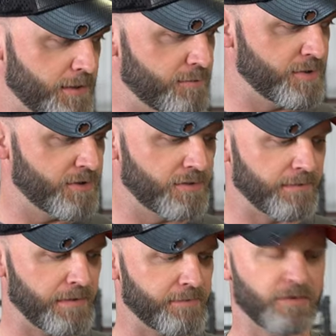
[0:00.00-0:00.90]
they'd be a good
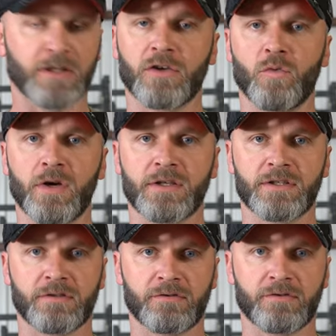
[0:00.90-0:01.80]
fit for like a white
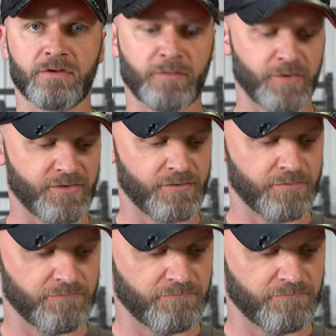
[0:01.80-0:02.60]
Challenger or Pursuit